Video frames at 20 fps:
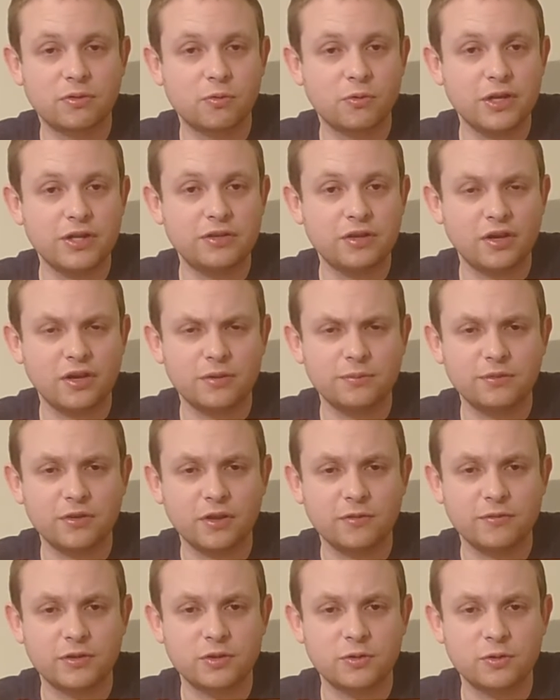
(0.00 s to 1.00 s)
3 times
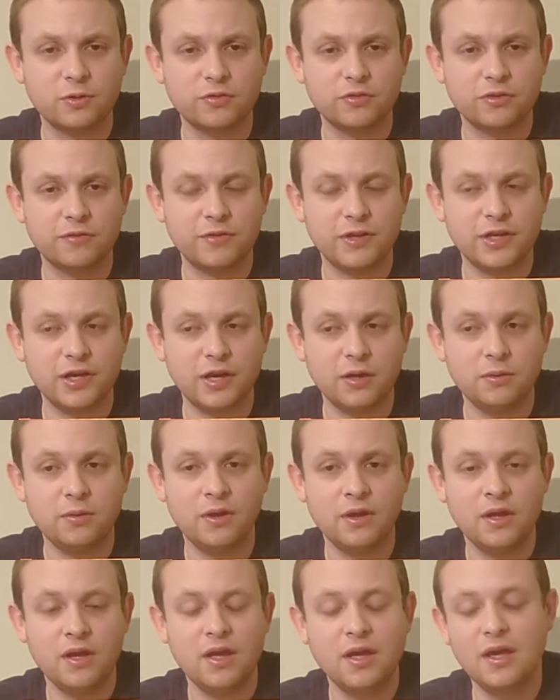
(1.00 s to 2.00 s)
over the course of the video,
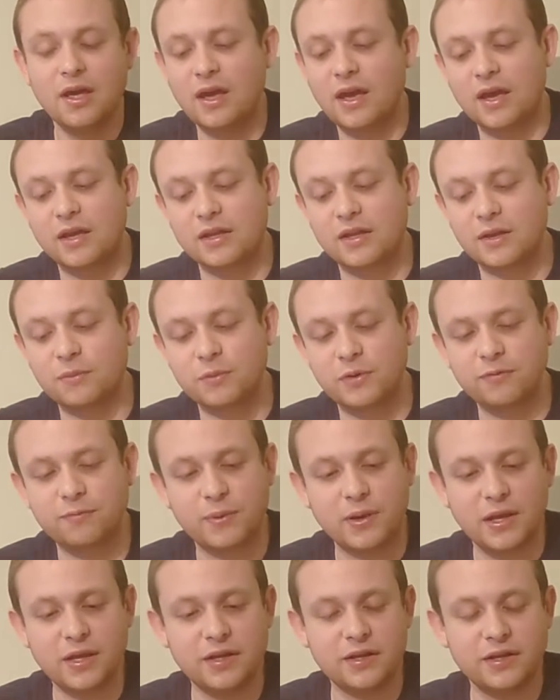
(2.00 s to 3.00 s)
and then we've
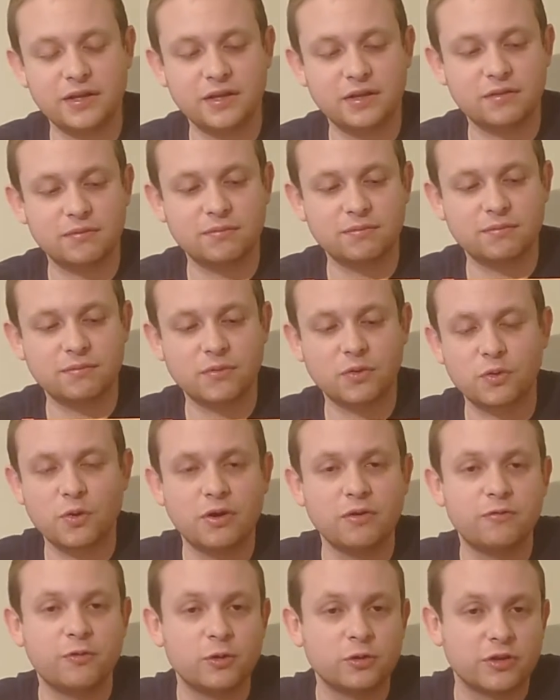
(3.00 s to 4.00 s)
played it
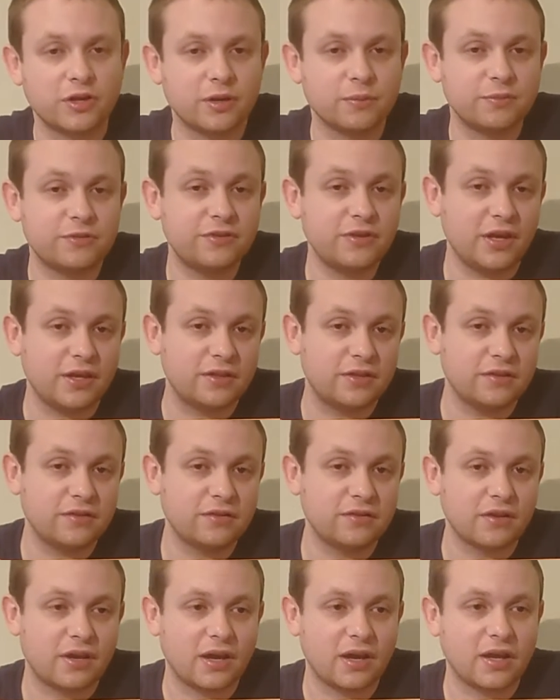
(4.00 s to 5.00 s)
3 or 4 times since,
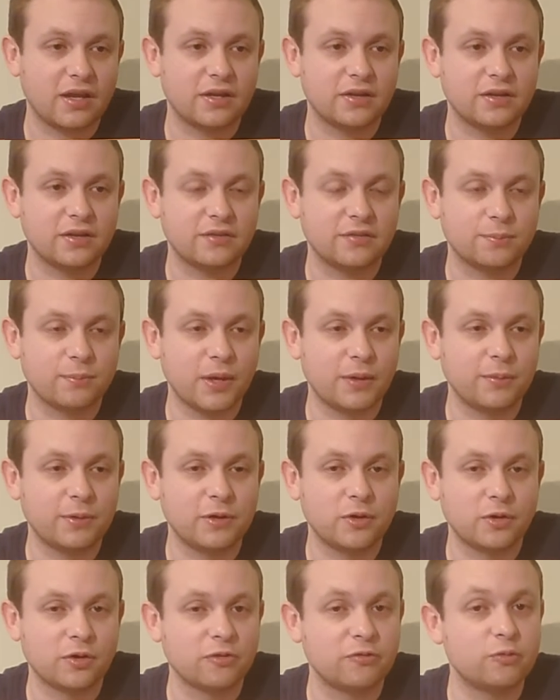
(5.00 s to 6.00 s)
and it's maybe
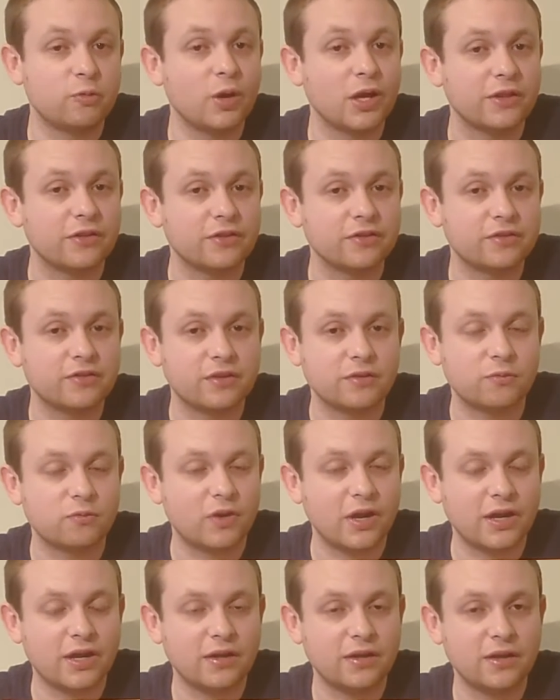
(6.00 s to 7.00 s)
gone off once.
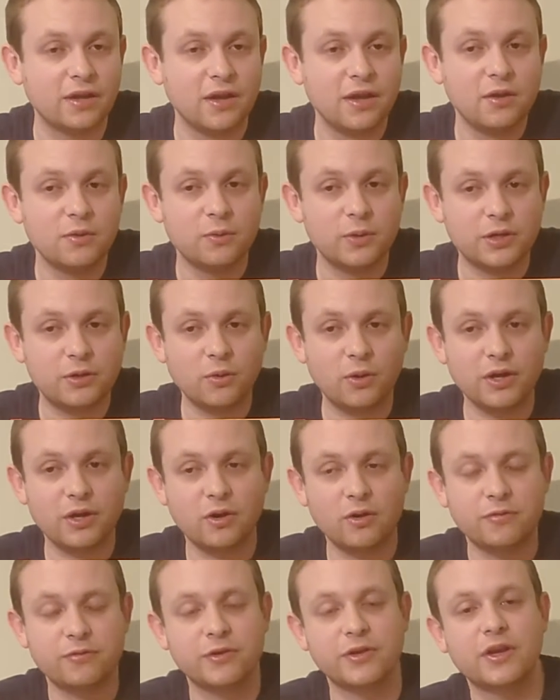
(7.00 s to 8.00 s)
We quite
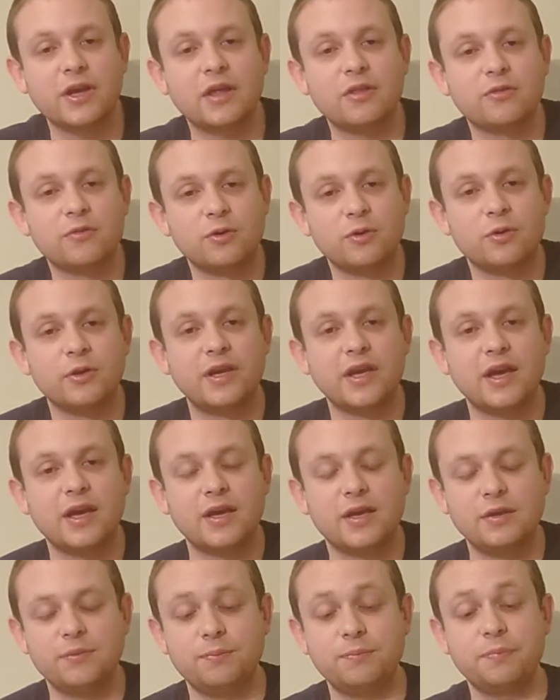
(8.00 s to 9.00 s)
often get through the
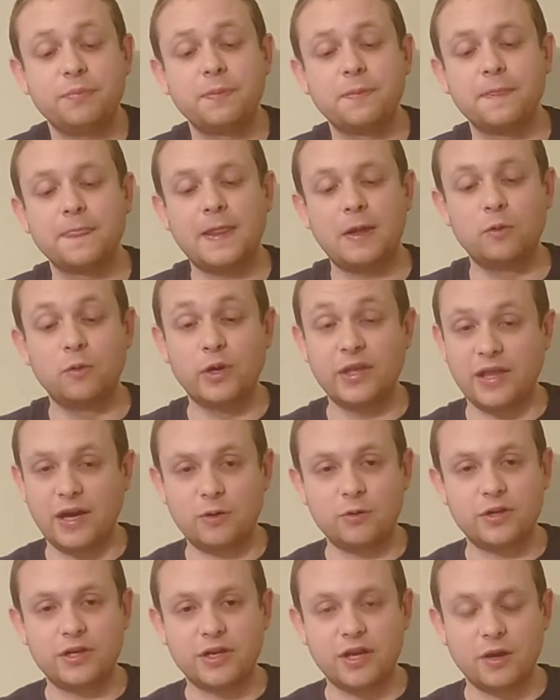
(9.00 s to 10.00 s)
game
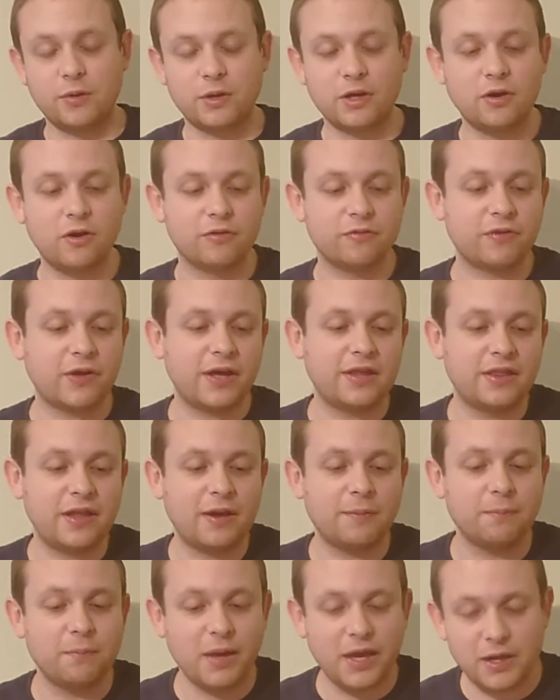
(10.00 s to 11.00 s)
without it going off, and
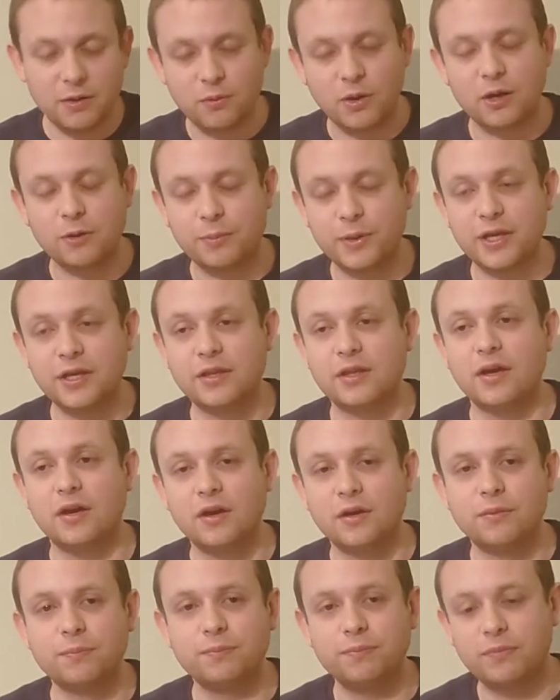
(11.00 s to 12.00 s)
that may well be that
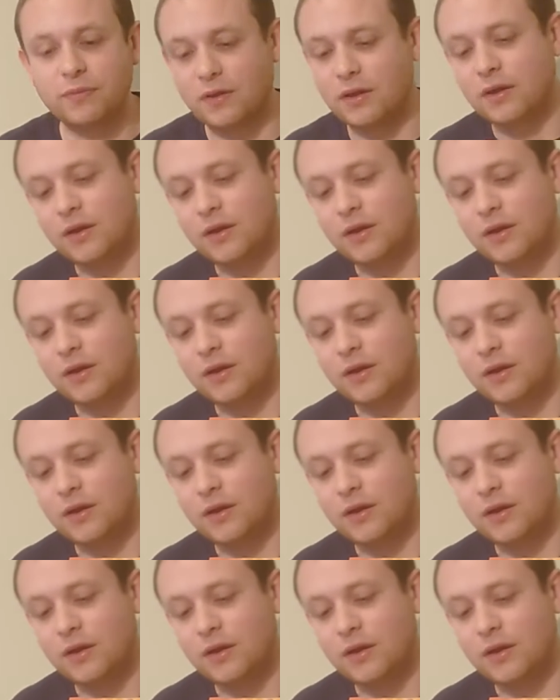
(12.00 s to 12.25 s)
I'm